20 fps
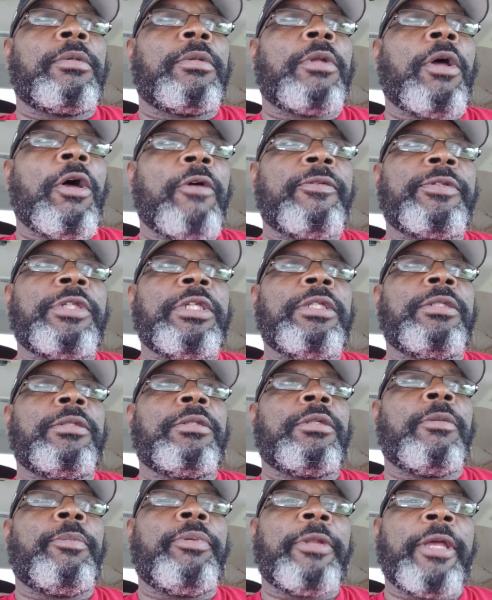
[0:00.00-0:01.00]

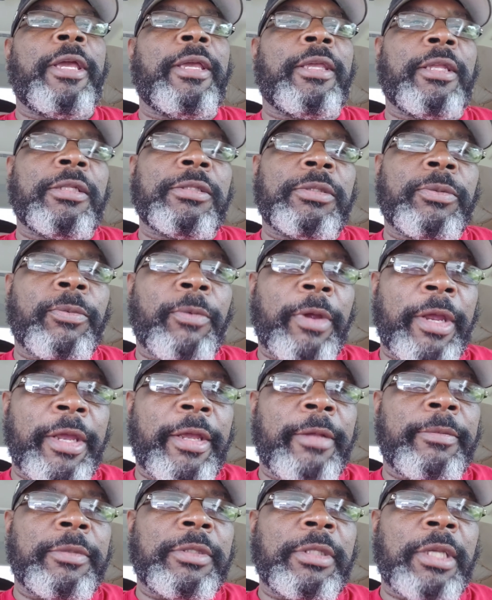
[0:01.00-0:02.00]
offseason to play against the
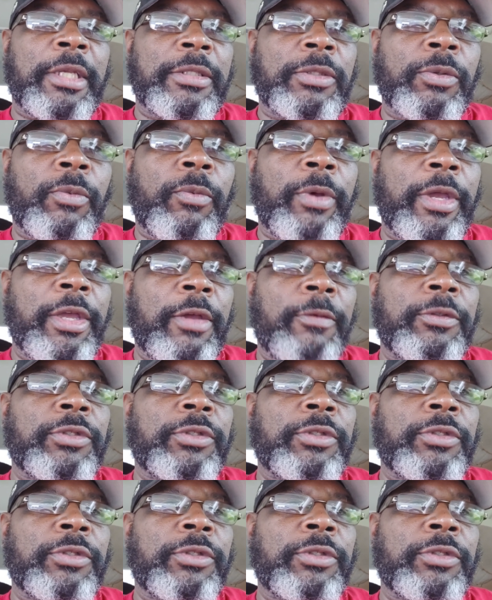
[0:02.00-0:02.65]
Rams as a way of